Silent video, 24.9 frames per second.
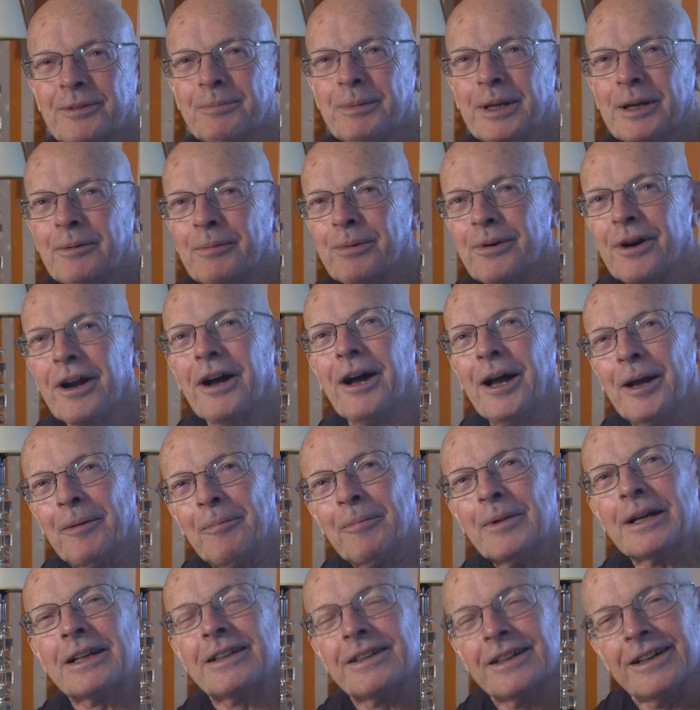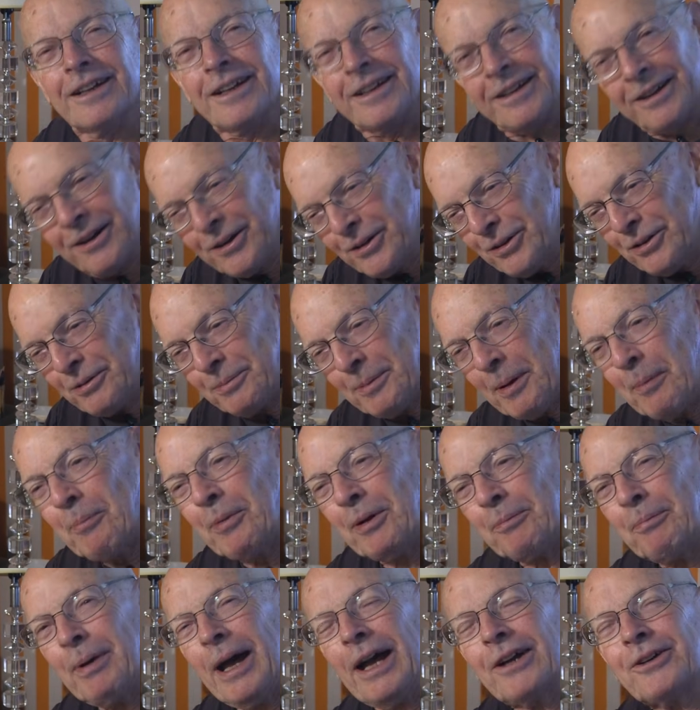to be a prime. Now, you
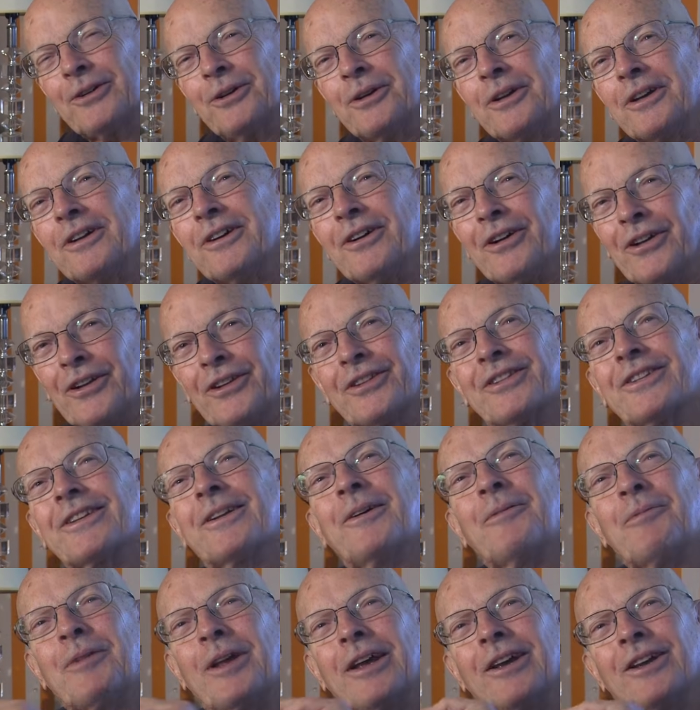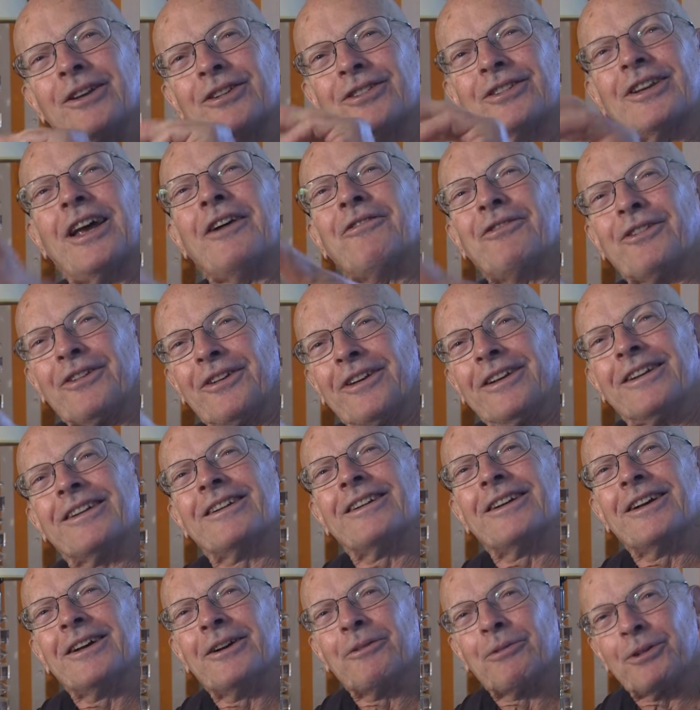remember back on Earth, 7
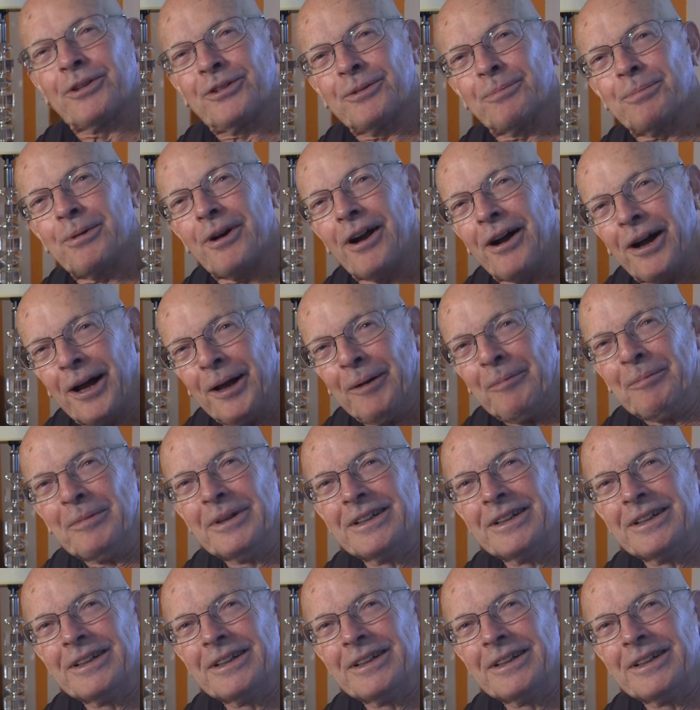was a prime